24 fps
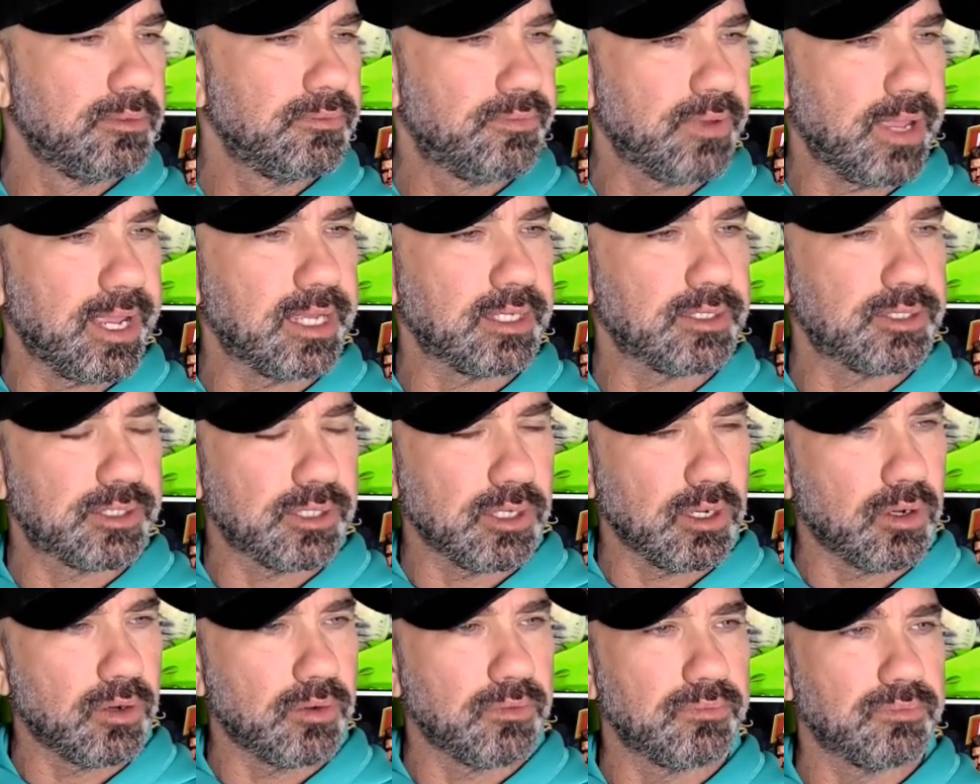
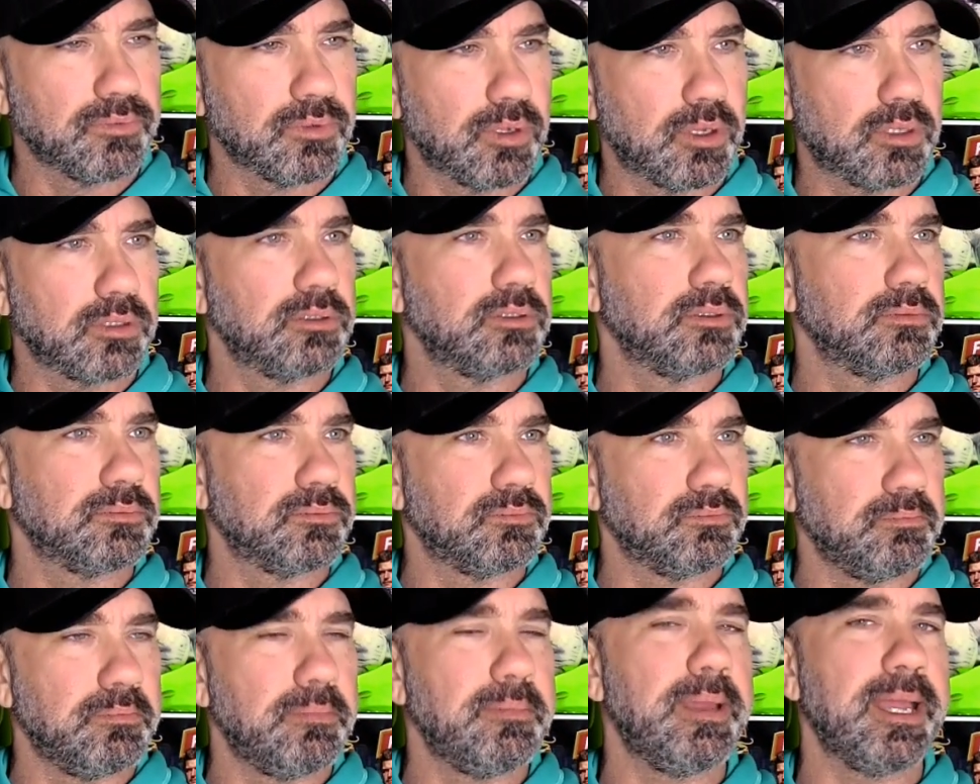Fangio
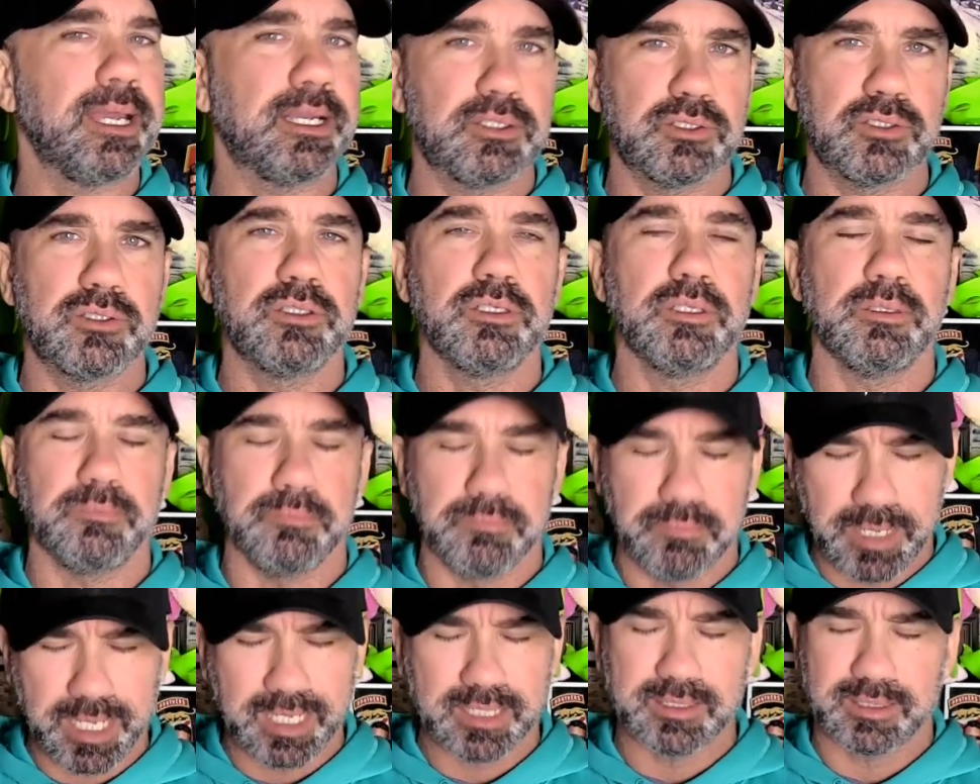mixed
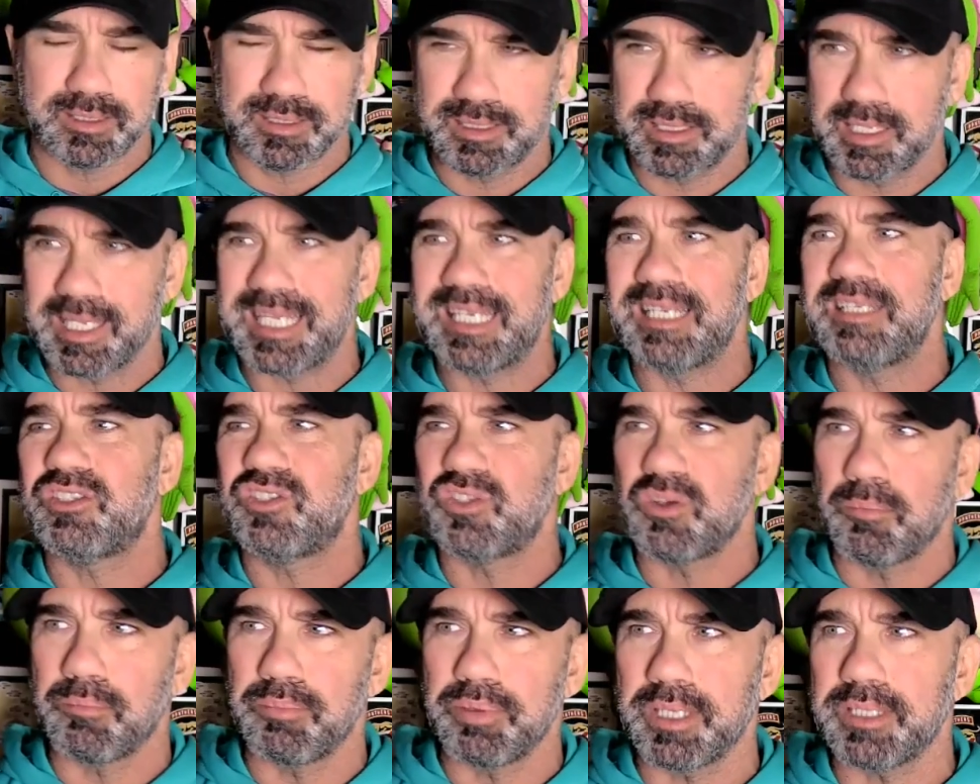in
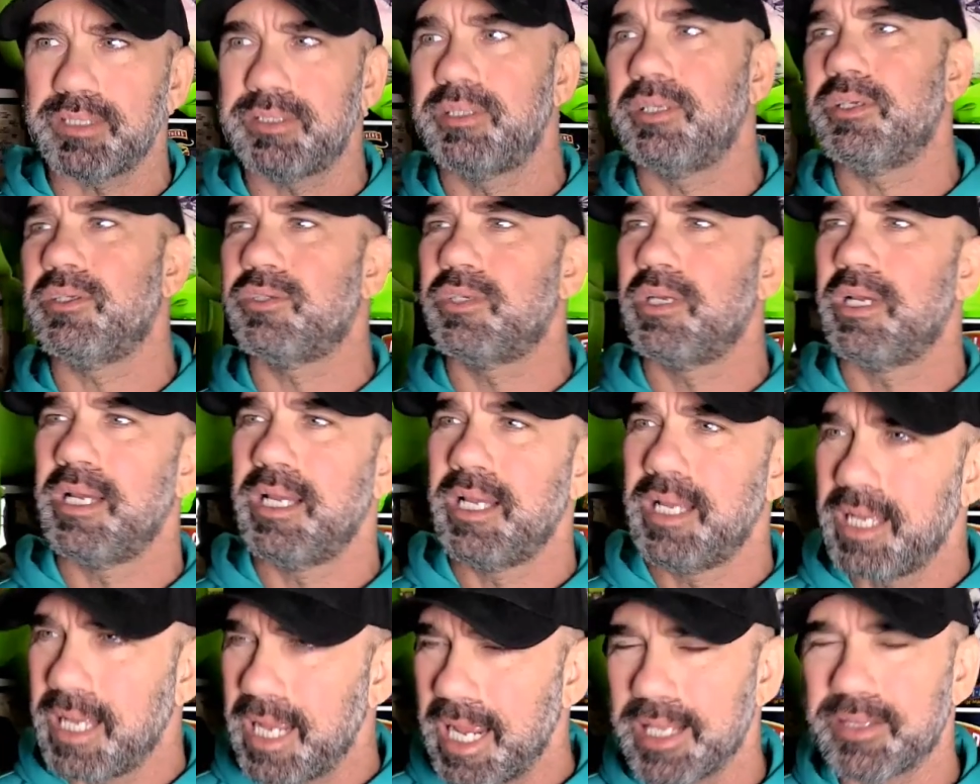some blitzes
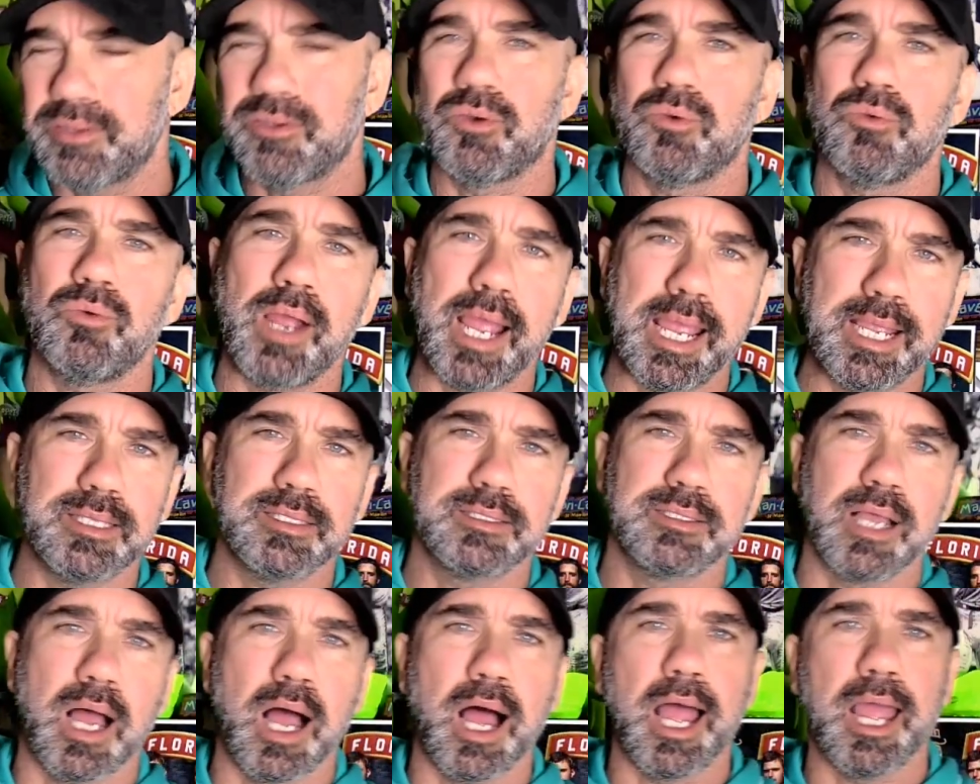at the
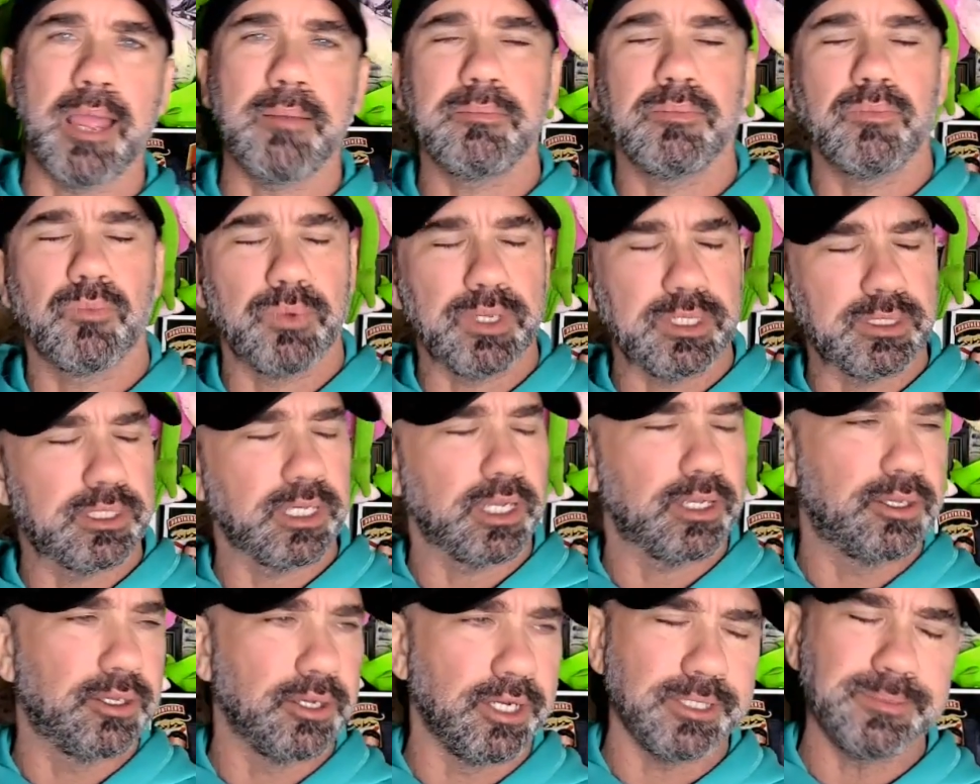right time. We
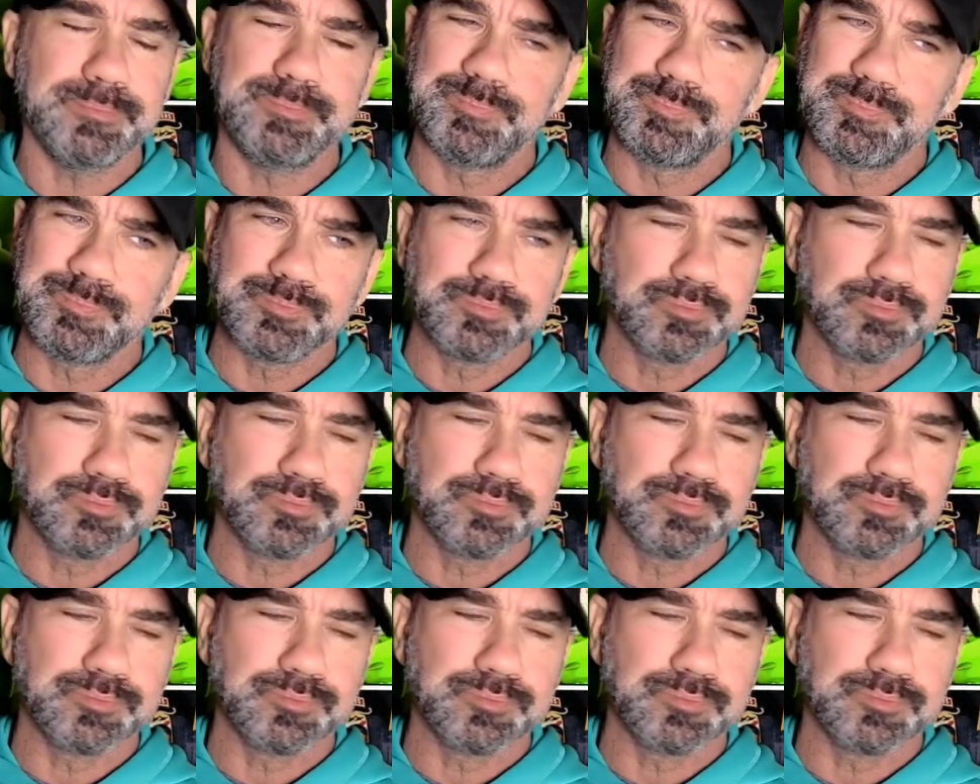did good.